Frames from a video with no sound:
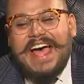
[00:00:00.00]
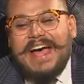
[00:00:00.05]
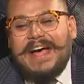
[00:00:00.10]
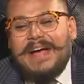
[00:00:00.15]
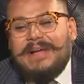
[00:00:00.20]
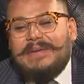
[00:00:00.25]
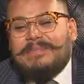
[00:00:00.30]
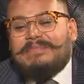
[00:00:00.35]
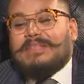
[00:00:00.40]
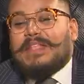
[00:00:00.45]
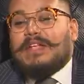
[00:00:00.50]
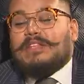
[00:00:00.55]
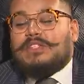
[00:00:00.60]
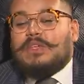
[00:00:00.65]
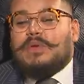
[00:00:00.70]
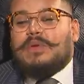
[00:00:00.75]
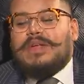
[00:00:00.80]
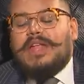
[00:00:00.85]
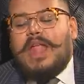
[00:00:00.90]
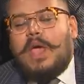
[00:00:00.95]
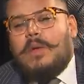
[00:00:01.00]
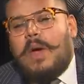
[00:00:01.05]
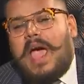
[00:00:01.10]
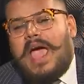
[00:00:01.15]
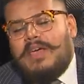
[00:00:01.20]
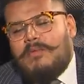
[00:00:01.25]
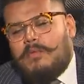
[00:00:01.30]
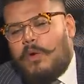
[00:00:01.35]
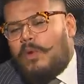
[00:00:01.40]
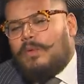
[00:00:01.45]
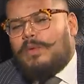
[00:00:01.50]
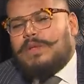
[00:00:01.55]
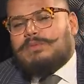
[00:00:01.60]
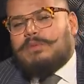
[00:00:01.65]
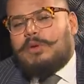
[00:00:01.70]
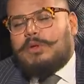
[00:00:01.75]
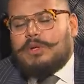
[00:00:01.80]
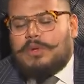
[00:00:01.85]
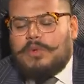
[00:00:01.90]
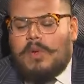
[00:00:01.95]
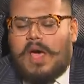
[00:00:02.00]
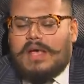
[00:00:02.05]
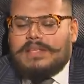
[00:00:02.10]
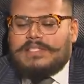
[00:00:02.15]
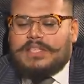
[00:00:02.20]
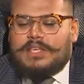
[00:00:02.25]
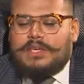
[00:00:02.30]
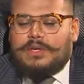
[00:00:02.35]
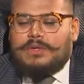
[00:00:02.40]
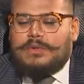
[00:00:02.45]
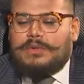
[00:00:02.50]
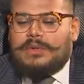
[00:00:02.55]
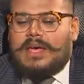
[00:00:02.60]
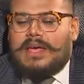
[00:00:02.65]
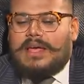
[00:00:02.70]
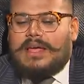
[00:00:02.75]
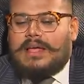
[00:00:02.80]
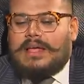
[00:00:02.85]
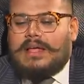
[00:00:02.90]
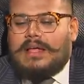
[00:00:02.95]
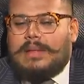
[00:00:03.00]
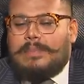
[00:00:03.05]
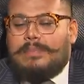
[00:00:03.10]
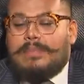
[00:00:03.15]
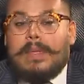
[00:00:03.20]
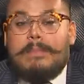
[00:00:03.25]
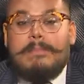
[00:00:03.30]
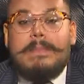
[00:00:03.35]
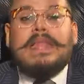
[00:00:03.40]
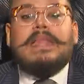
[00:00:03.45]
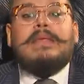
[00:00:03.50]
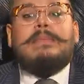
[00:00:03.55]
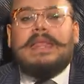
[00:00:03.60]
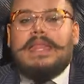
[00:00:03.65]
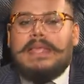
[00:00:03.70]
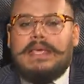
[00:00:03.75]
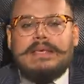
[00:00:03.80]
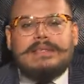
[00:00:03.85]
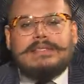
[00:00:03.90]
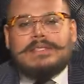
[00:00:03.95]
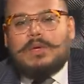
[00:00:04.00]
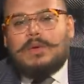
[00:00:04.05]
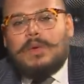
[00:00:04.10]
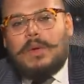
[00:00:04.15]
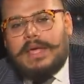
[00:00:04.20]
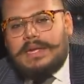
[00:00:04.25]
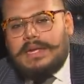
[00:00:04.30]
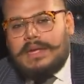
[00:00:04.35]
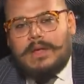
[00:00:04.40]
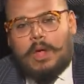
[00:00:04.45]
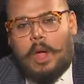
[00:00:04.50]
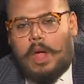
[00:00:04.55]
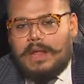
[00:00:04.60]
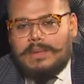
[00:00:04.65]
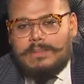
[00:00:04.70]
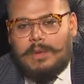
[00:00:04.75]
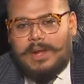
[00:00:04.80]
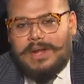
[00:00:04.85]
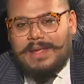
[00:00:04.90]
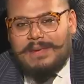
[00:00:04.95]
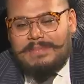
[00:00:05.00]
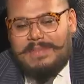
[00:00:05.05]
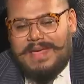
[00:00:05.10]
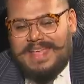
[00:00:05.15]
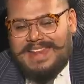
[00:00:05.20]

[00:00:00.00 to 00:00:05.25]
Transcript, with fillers: Um, so now, I've always wanted to ask you, um, many, many years ago, I did a column on him,